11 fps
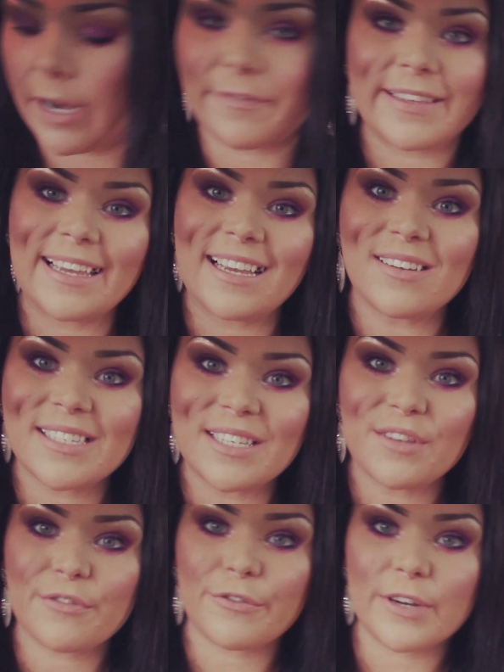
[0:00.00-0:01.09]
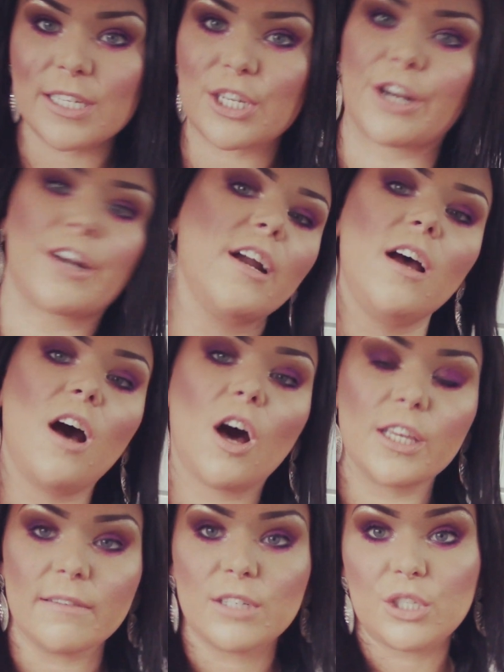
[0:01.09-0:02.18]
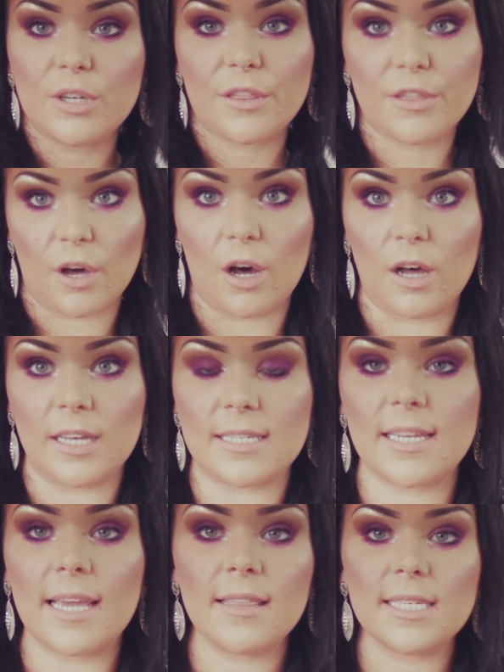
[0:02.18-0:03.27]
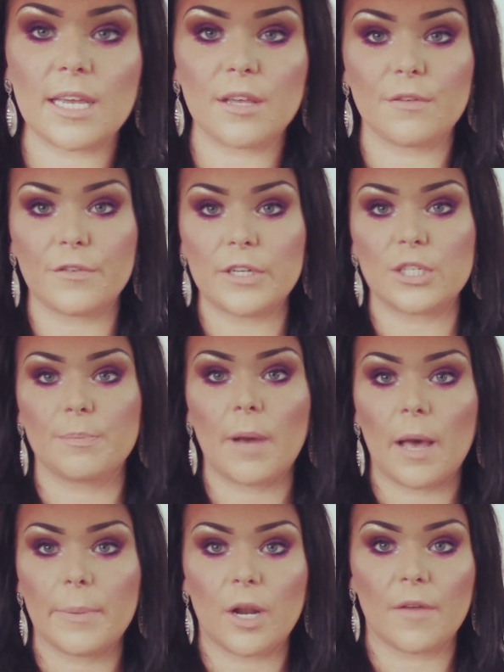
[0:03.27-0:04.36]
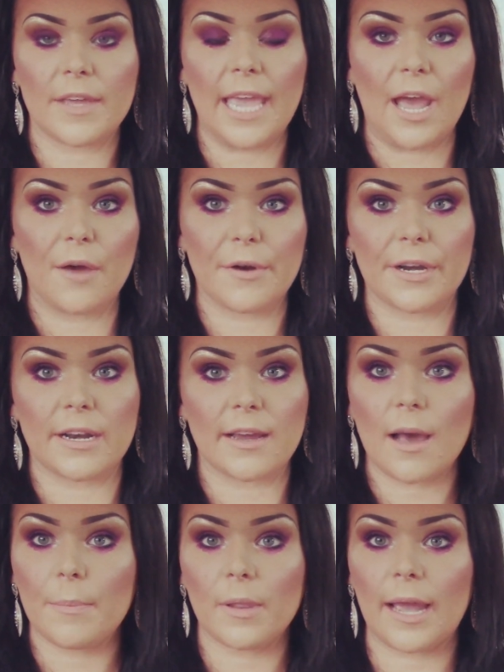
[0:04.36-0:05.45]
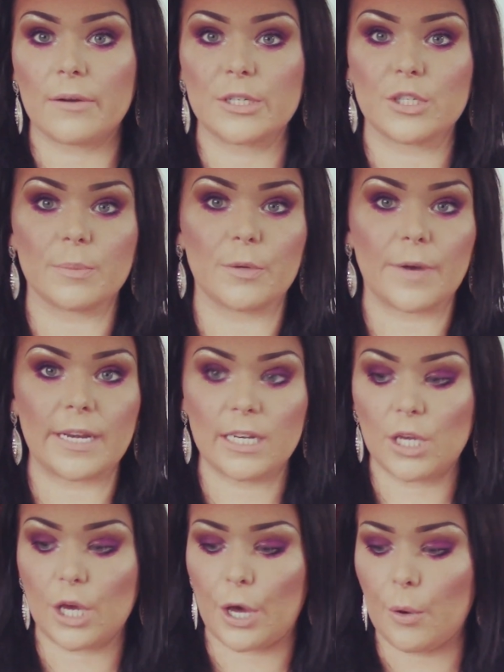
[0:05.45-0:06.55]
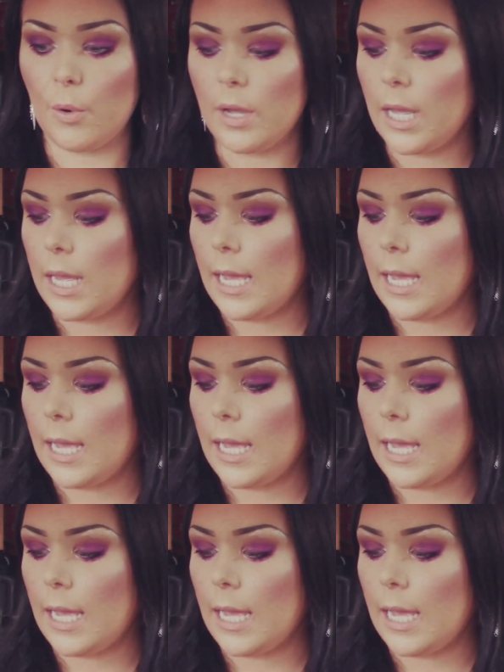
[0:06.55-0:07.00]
everything else in the freezer. All you have to do to thaw is take these out of the freezer, pop it on the counter, and in a couple hours it'll be ready to go.